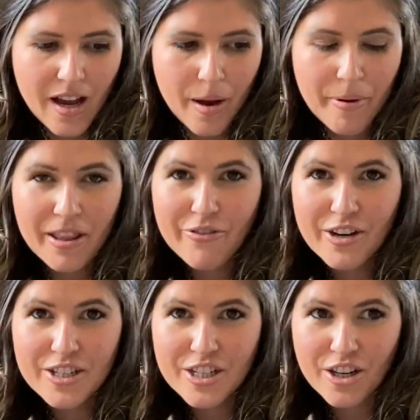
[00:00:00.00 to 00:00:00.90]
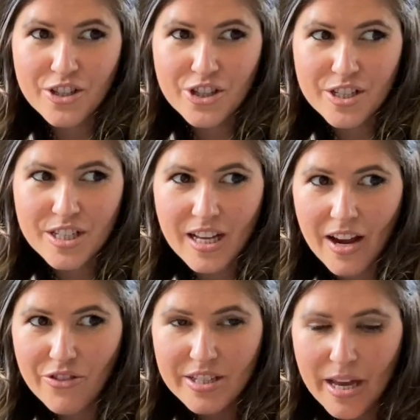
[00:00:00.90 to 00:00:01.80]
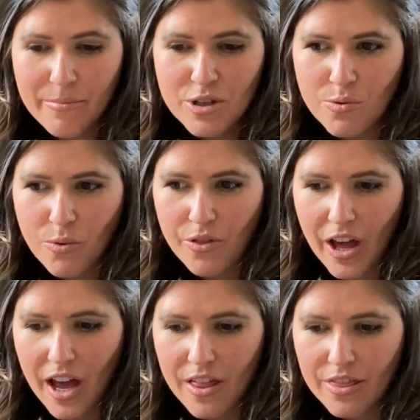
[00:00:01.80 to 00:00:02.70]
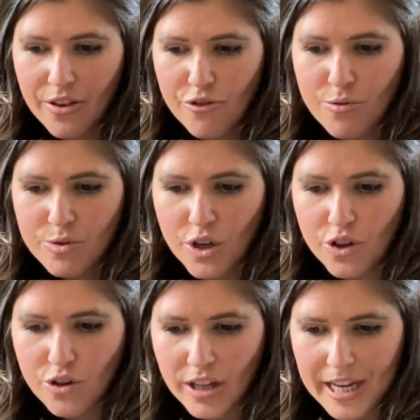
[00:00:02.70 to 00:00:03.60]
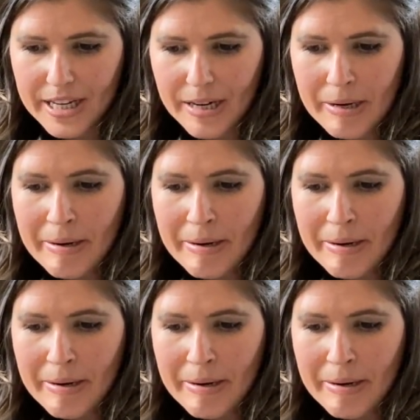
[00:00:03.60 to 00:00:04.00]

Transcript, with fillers: I buy the finishing touches because I have this image of what the, the room's gonna look like.